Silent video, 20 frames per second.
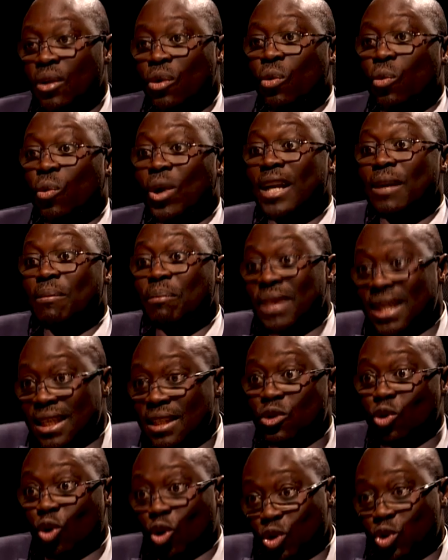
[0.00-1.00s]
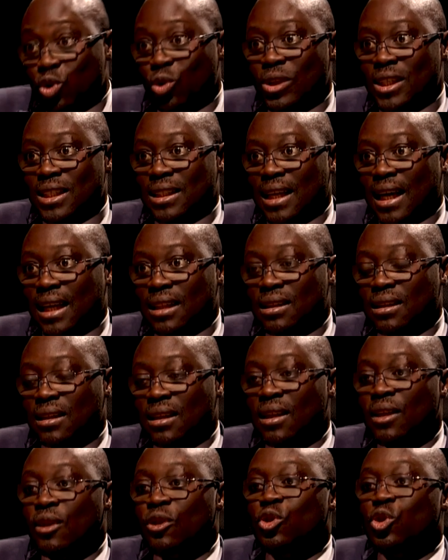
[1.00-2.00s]
What it means also is that
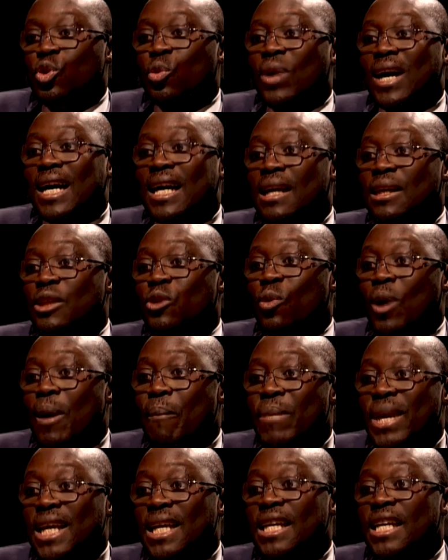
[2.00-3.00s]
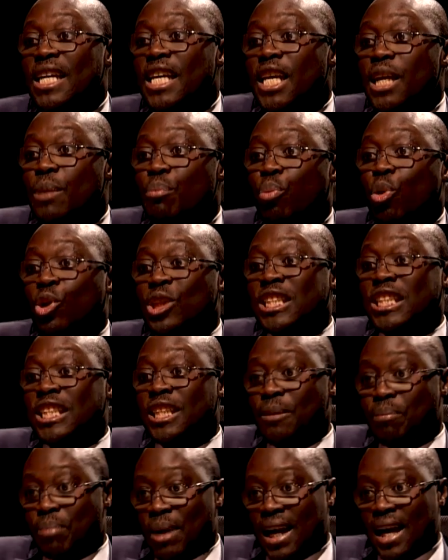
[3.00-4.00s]
you are making imports
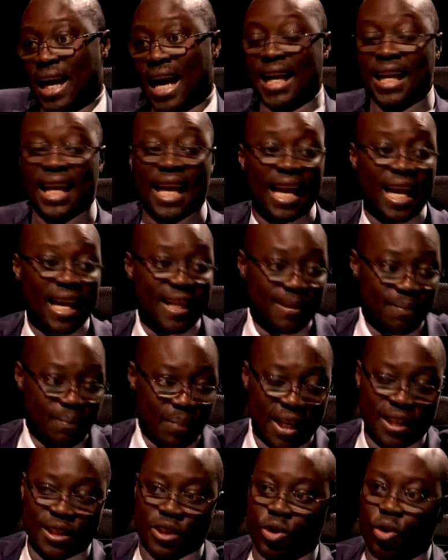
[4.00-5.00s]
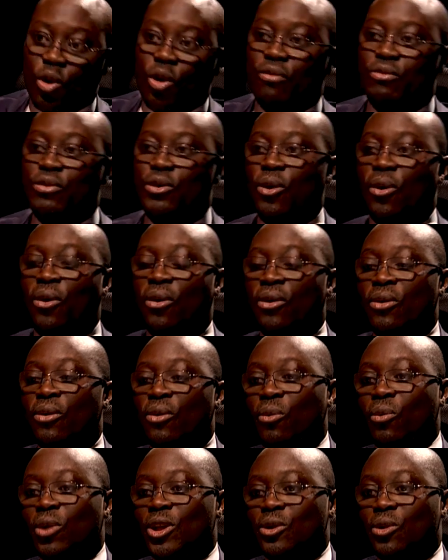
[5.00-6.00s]
cheaper at the expense of your
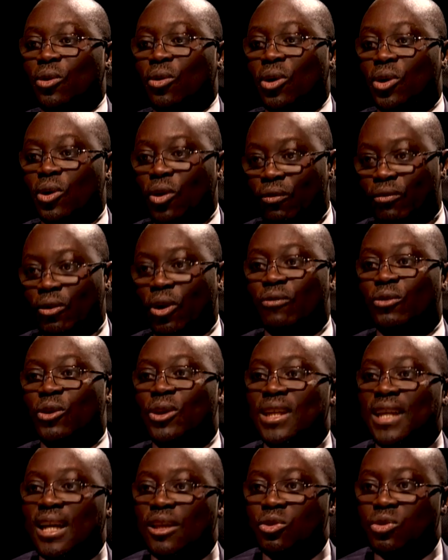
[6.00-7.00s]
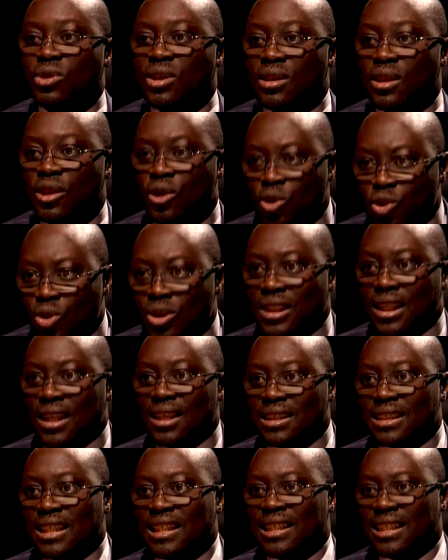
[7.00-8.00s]
of your industries. You
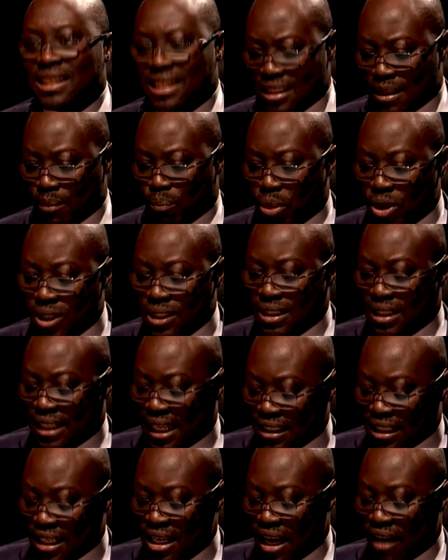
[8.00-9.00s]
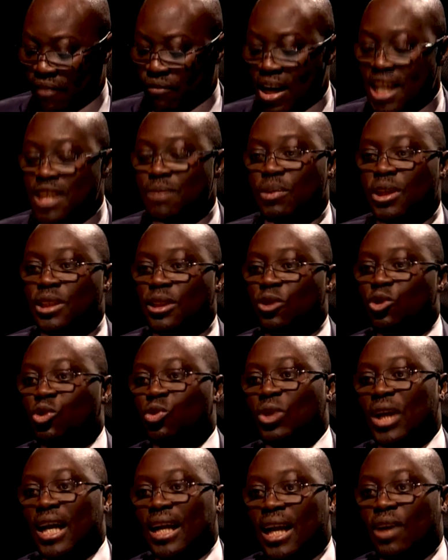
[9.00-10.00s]
think this is a policy that a vice president
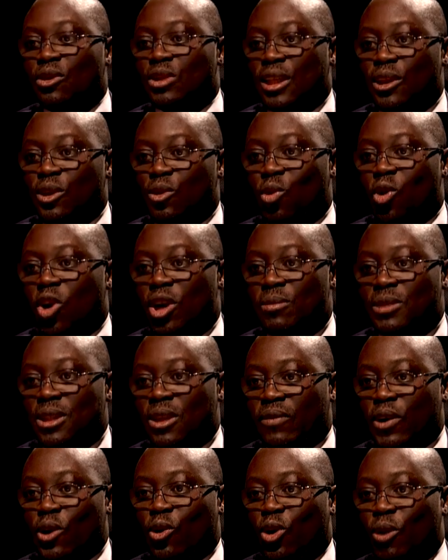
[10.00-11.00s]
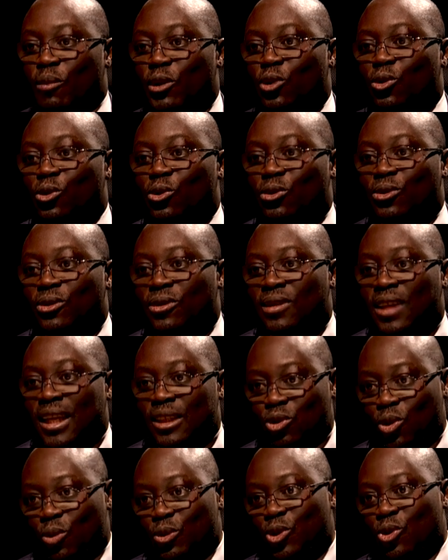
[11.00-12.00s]
should announce, and he call himself an economic guru, and
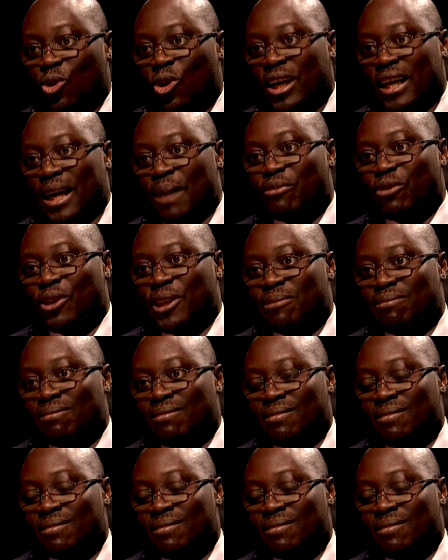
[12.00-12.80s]
so we should all clap for him.